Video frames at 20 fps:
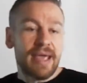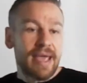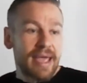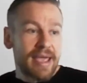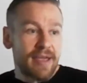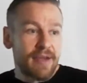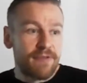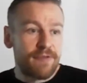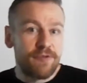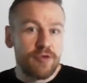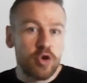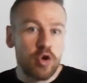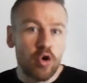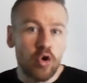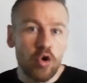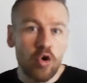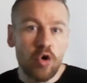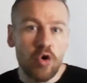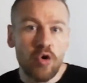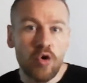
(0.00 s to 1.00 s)
If
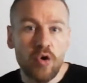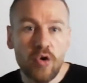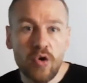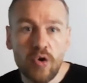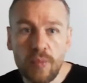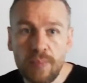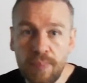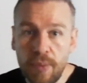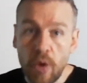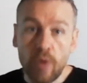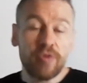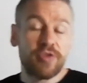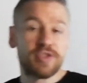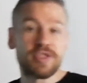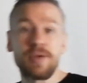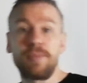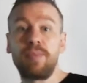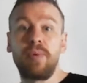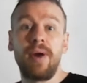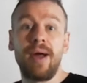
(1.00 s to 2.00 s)
you're both
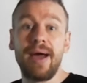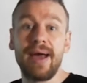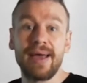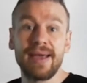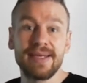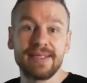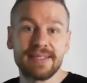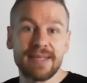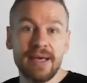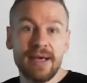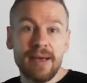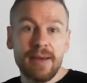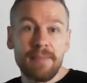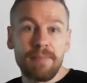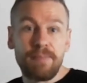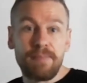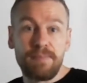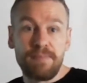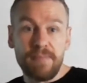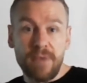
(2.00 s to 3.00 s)
surprised,
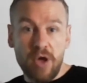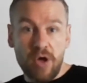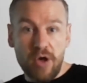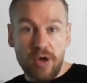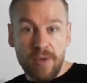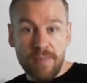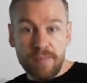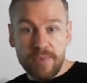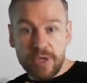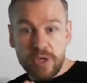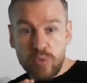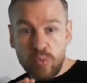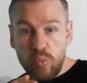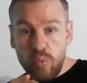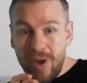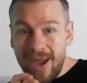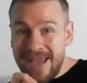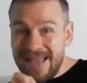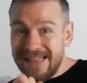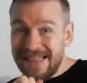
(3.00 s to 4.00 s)
you
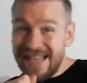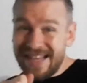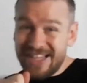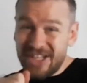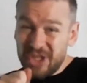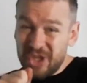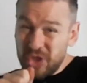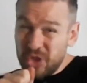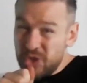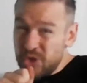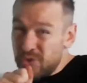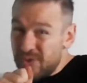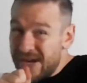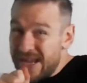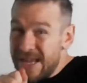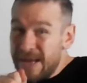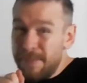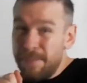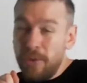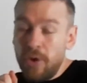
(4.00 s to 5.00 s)
wait like a
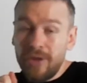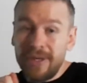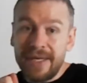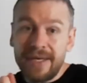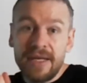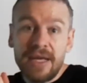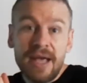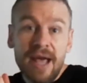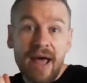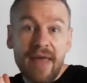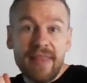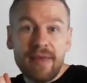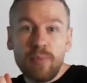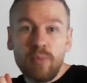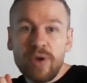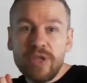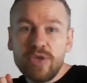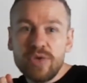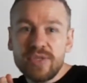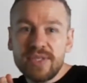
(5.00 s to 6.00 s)
string pulling, and then
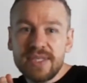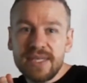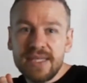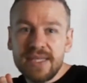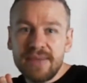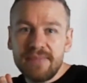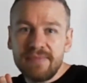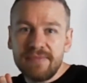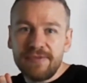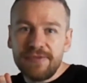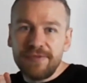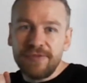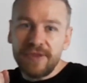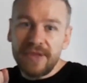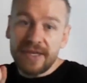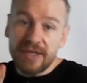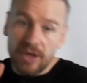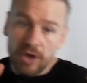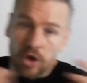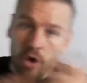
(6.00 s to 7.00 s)
when you see them
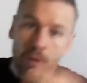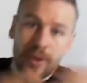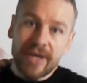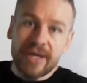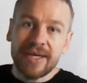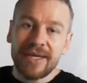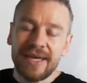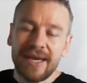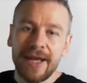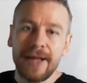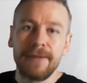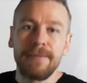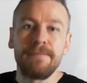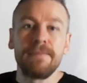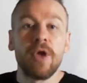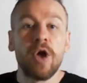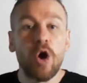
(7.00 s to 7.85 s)
flicker, go in and kill.